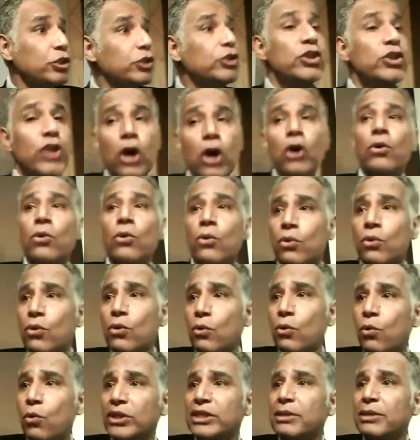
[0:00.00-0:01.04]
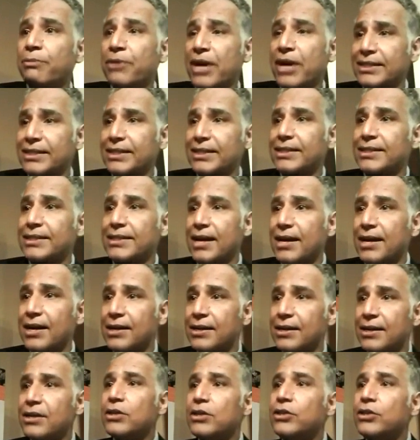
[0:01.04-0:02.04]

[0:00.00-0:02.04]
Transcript: Do you know what the prices are?